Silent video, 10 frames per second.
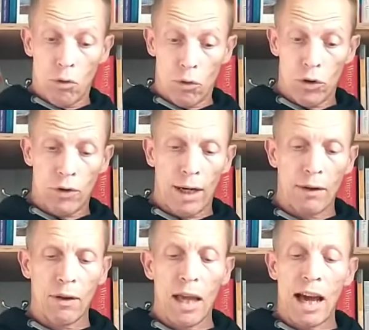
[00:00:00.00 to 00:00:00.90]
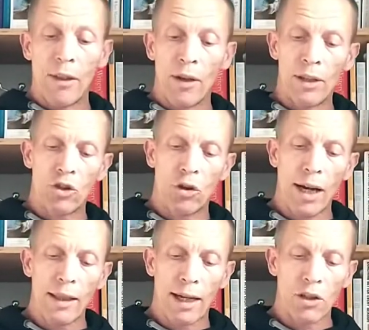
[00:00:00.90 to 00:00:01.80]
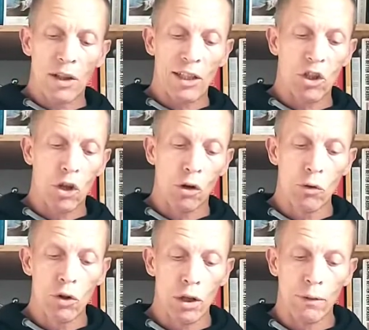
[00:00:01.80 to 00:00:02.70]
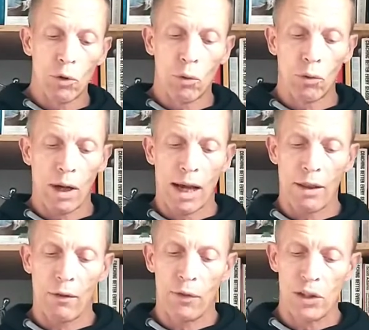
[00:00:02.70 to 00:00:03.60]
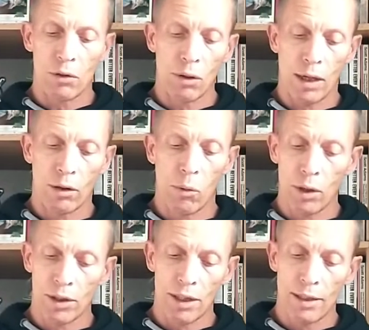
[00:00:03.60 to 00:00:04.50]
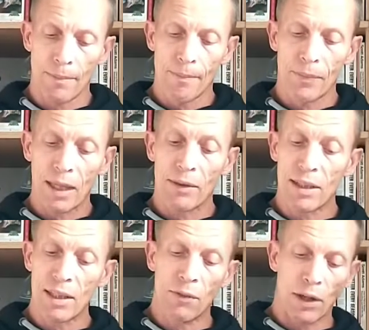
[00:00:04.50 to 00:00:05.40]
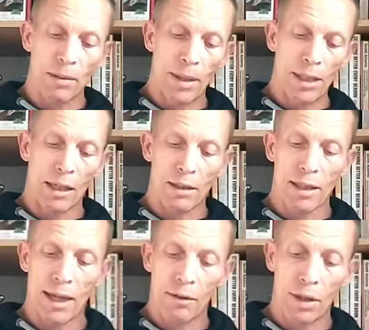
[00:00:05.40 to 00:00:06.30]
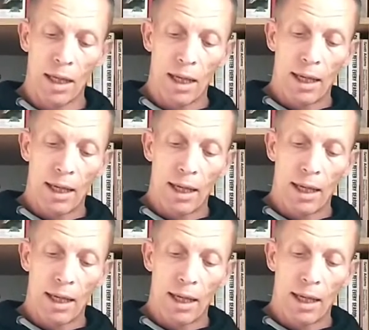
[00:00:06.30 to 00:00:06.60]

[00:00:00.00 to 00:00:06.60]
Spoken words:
or strength, and train that to the exclusion of all other physical qualities. This is fundamentally unsound.